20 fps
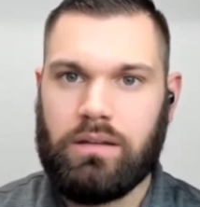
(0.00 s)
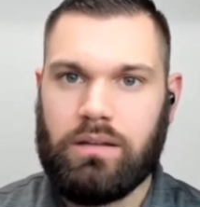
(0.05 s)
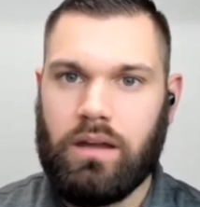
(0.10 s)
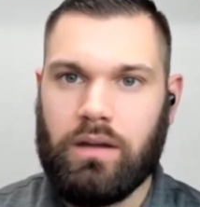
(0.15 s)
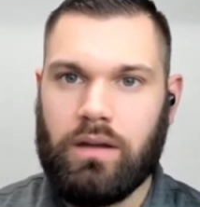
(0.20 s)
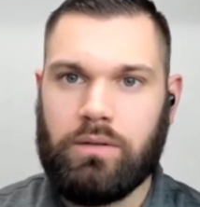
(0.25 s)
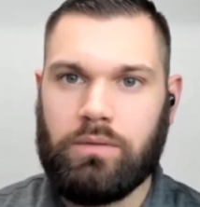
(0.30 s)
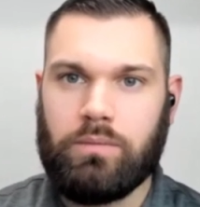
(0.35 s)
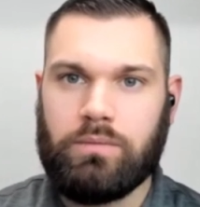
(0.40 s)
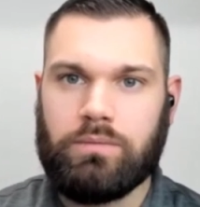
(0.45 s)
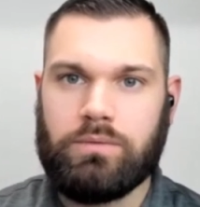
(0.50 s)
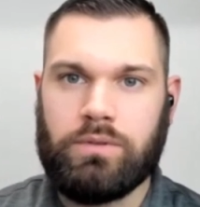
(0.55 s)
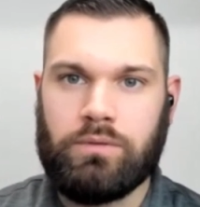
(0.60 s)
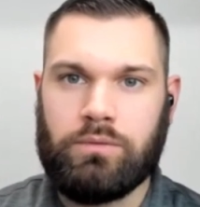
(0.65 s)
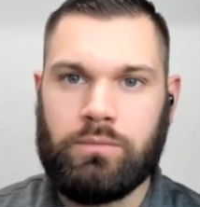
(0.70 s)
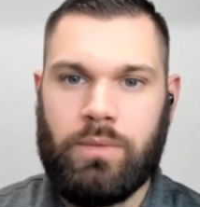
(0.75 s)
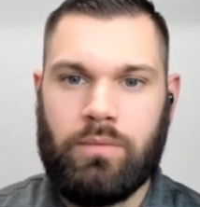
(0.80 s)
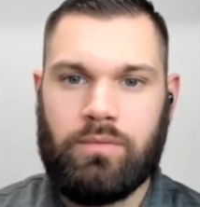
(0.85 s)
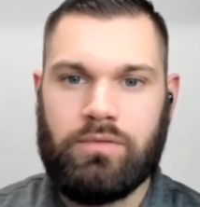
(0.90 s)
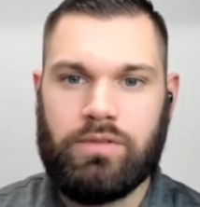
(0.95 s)
I
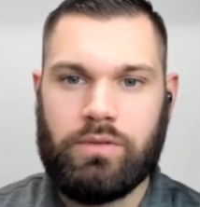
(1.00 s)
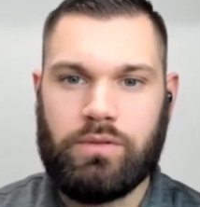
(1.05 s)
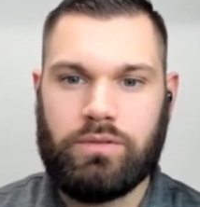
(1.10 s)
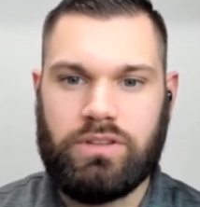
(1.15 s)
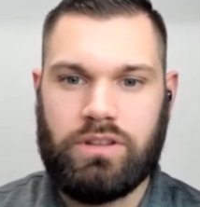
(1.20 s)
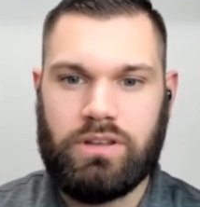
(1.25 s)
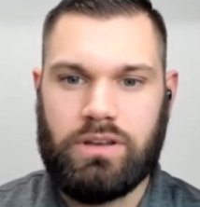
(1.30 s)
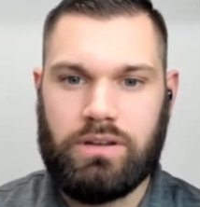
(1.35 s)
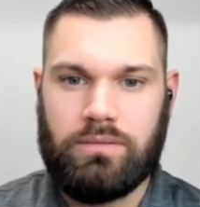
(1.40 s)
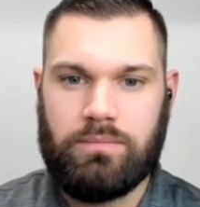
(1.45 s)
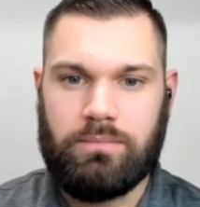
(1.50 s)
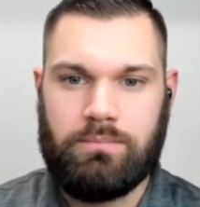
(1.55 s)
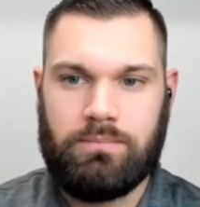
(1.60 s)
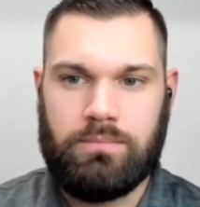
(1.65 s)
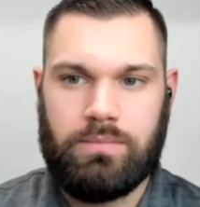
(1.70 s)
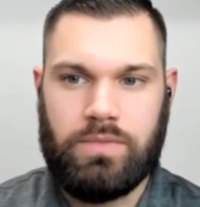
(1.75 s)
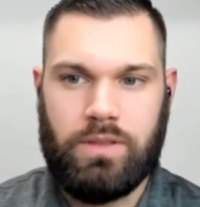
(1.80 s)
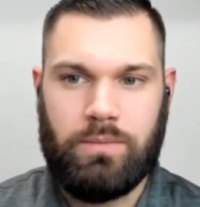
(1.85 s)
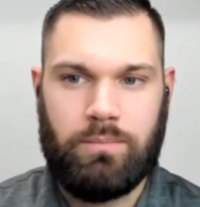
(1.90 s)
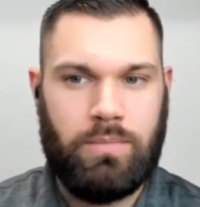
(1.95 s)
don't remember if it was the
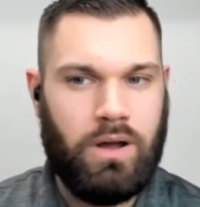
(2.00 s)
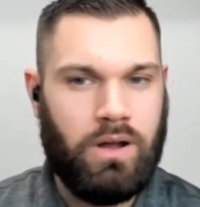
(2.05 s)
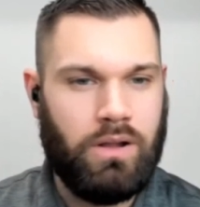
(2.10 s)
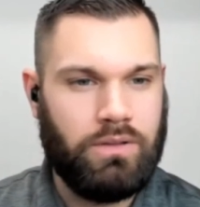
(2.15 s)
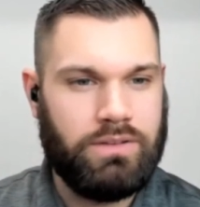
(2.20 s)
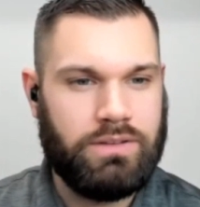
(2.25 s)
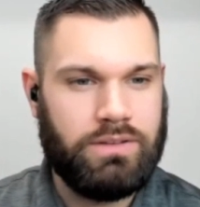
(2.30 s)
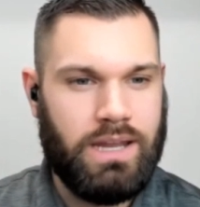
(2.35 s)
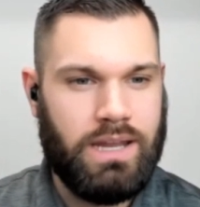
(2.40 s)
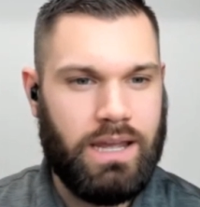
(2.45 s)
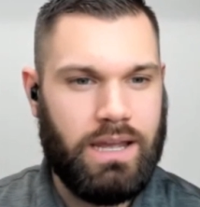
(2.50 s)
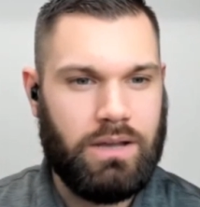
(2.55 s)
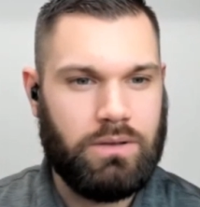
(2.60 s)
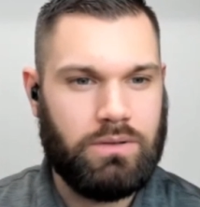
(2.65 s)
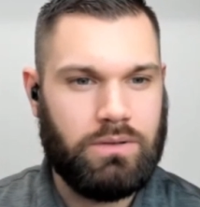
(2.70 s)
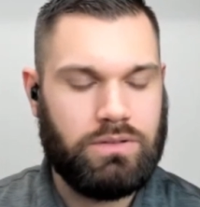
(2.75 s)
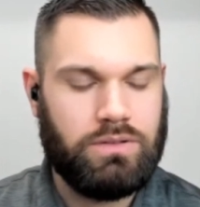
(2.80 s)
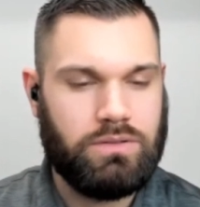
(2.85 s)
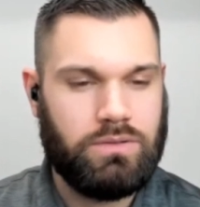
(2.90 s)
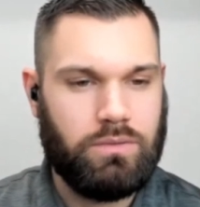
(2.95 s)
Malden
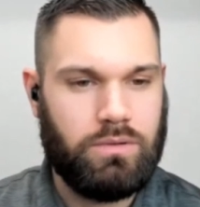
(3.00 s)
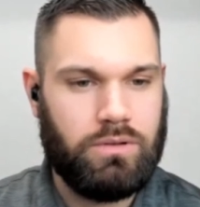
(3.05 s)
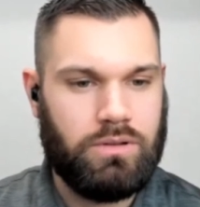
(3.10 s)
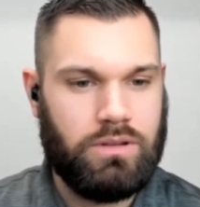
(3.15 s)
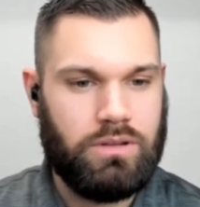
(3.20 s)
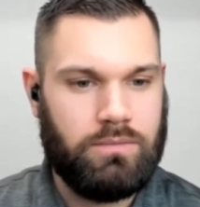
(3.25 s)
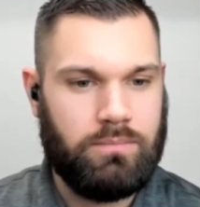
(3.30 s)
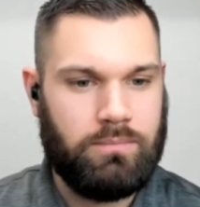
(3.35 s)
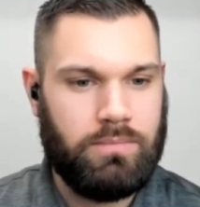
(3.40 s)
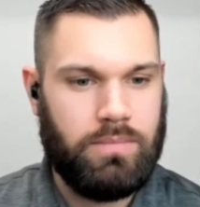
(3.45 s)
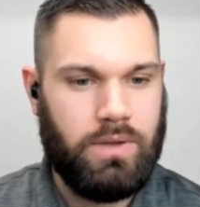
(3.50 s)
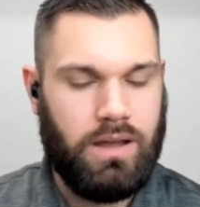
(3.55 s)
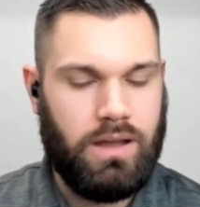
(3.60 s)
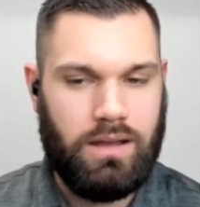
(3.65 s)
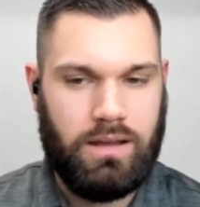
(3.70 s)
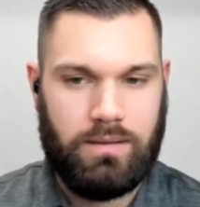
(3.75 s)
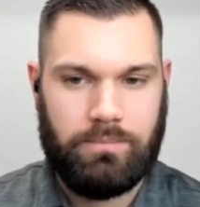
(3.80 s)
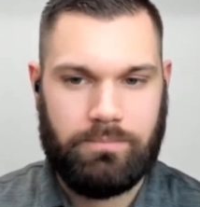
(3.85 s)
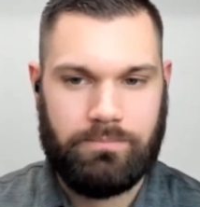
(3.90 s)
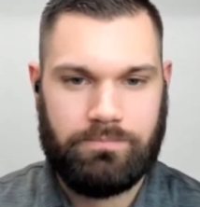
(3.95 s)
House or
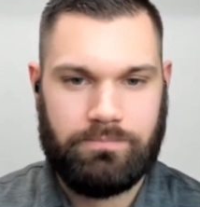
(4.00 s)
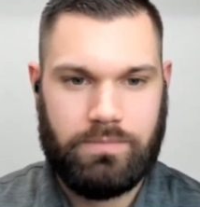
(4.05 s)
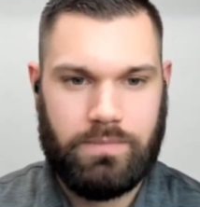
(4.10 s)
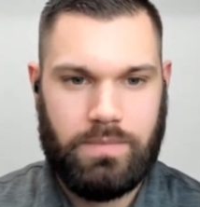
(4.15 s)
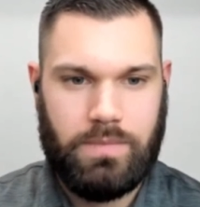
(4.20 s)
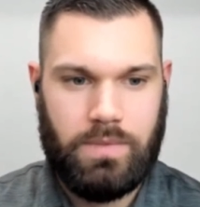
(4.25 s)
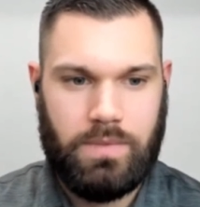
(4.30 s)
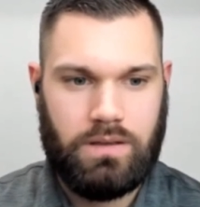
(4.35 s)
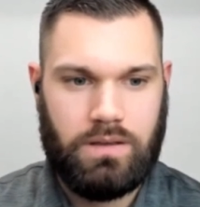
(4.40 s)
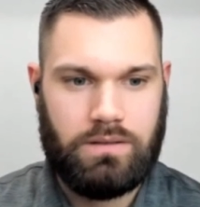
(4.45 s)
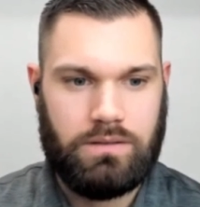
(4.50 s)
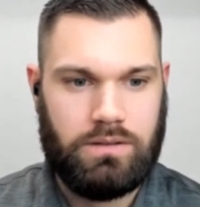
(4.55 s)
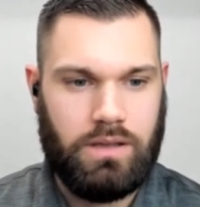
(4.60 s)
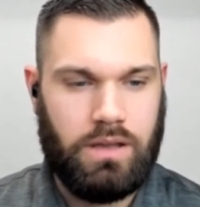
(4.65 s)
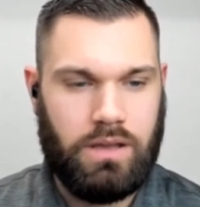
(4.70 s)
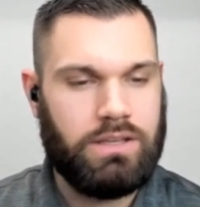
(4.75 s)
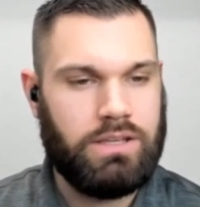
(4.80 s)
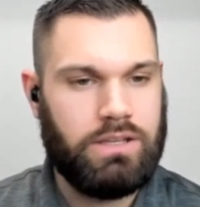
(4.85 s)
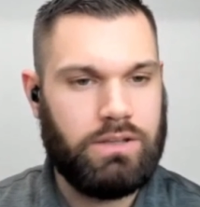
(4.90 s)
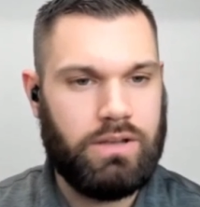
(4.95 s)

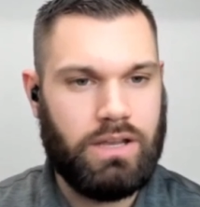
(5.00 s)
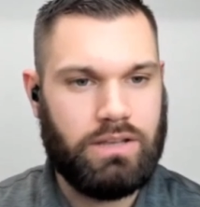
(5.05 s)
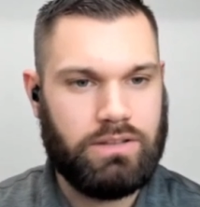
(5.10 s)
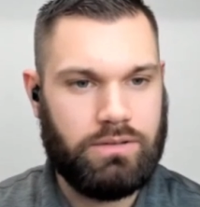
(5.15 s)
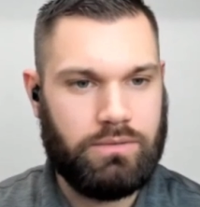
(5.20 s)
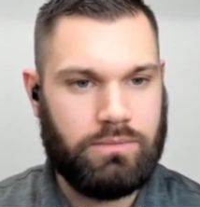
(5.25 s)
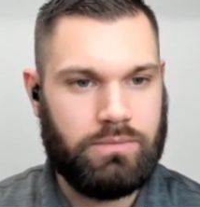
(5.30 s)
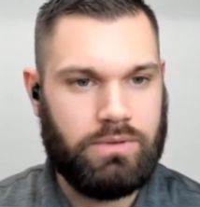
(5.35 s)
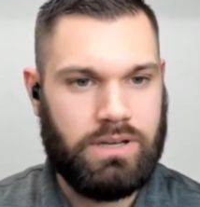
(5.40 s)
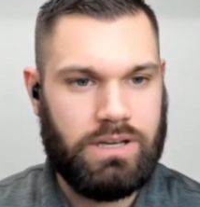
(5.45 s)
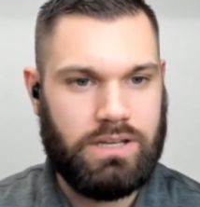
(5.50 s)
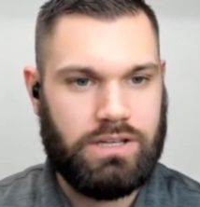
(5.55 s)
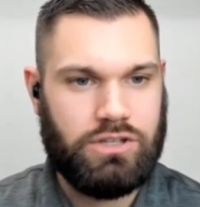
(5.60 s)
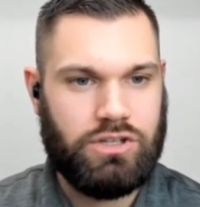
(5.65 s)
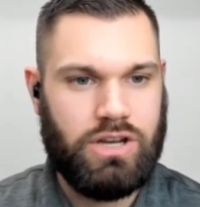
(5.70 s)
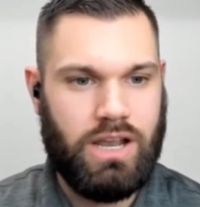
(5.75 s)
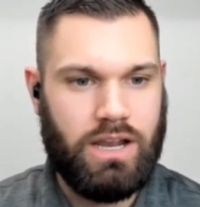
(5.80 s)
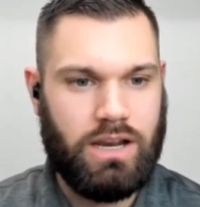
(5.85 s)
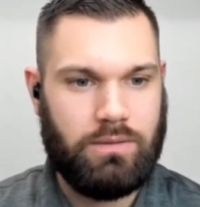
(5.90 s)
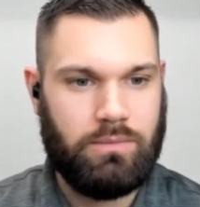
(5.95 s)
I think you guys had written a
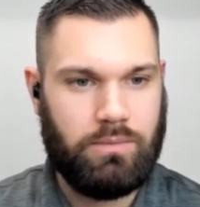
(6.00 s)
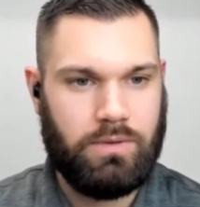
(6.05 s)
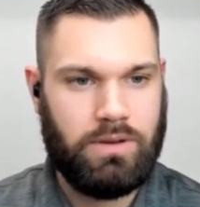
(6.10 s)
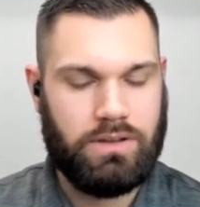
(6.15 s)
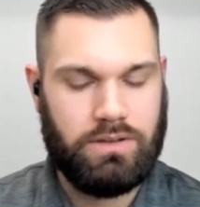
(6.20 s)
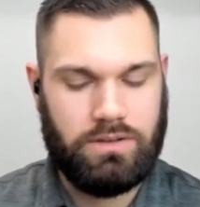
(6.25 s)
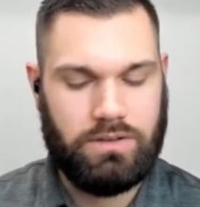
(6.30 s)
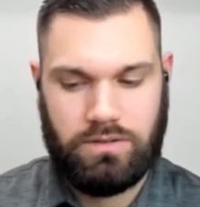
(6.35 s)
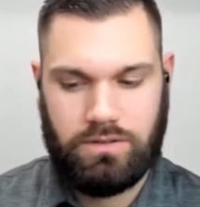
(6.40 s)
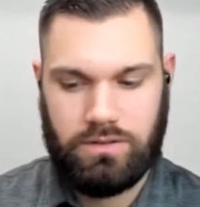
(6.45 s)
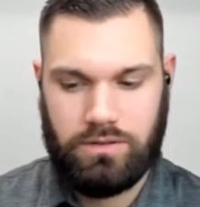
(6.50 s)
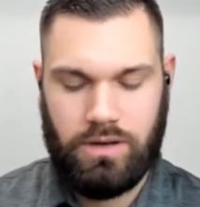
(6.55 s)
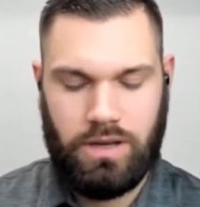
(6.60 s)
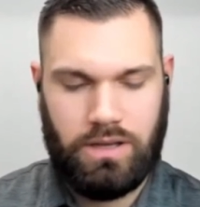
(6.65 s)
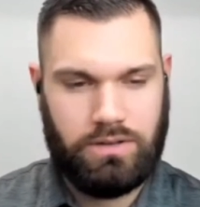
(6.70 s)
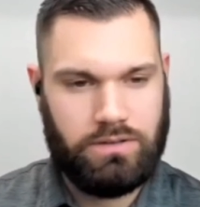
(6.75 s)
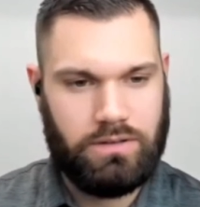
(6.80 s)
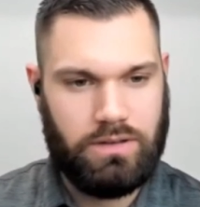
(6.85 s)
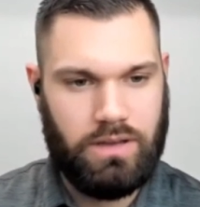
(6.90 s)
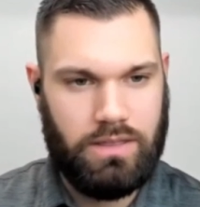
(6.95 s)
check because you
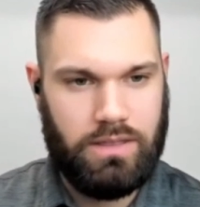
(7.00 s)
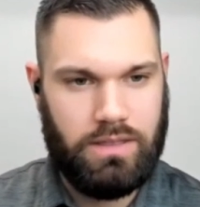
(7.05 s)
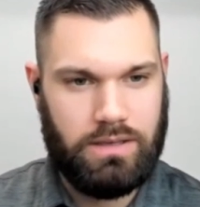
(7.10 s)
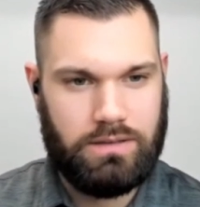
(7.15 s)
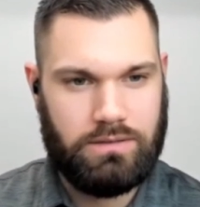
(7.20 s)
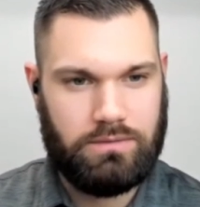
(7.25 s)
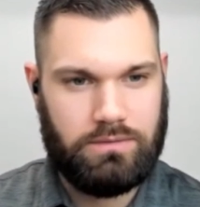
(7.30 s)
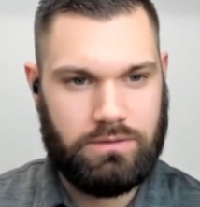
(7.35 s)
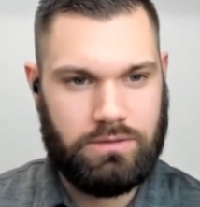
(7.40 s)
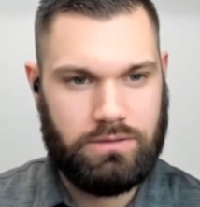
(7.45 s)
guys, I think